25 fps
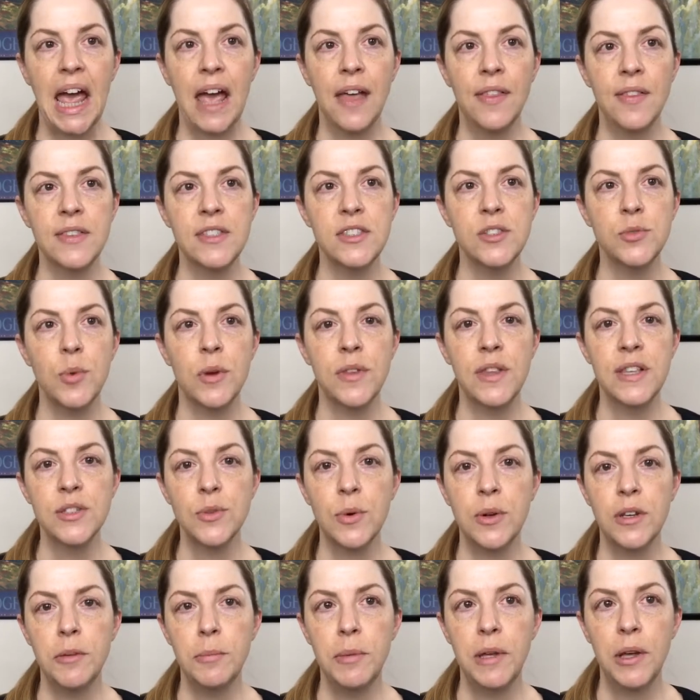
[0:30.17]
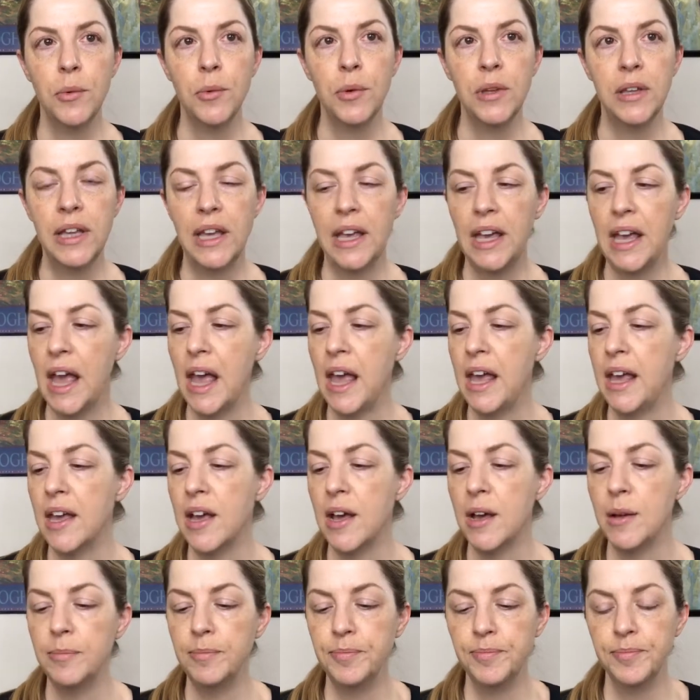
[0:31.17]
And this is one that's going to be really
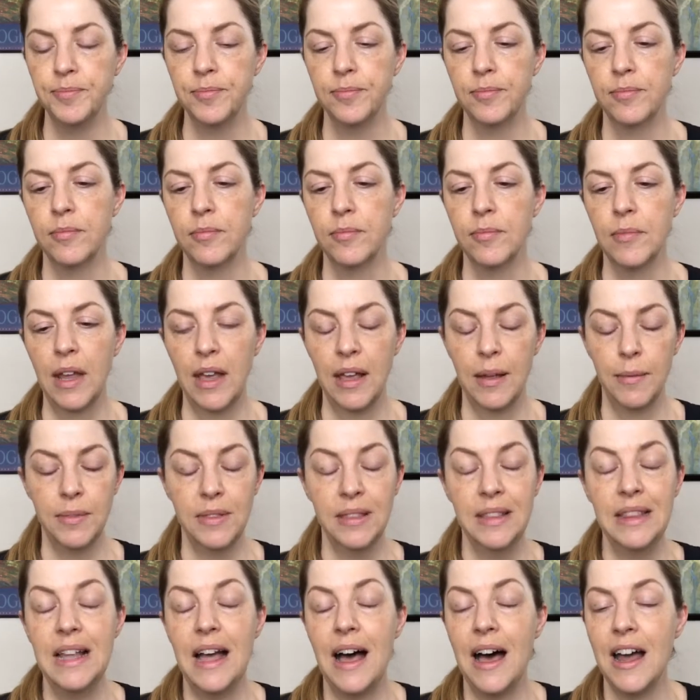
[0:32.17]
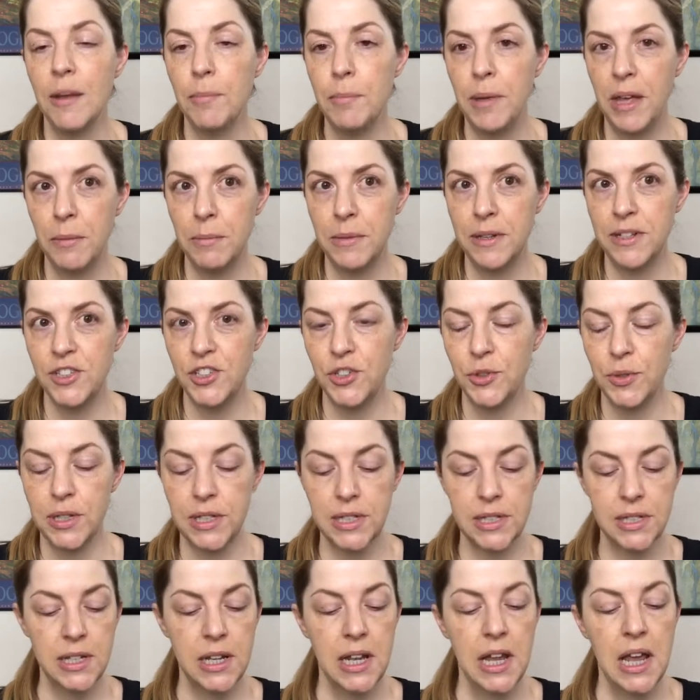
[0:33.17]
like a lot of pigment to
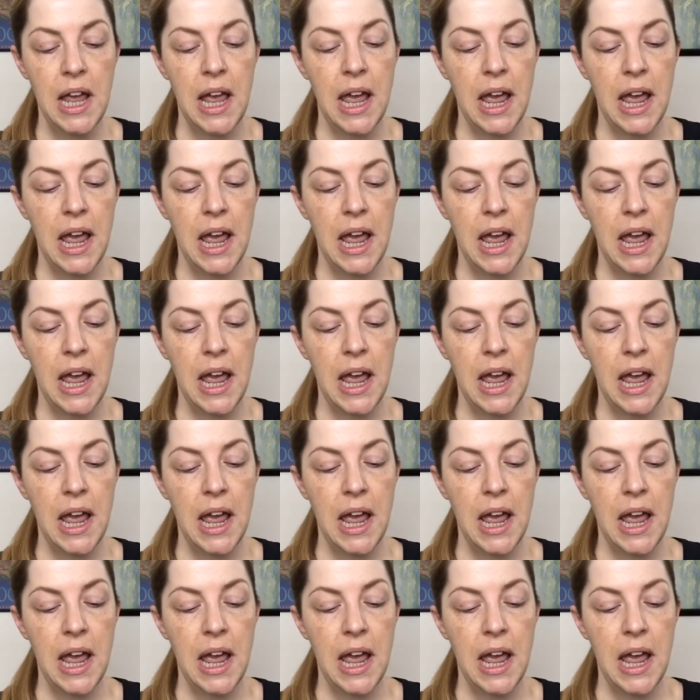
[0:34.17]
it,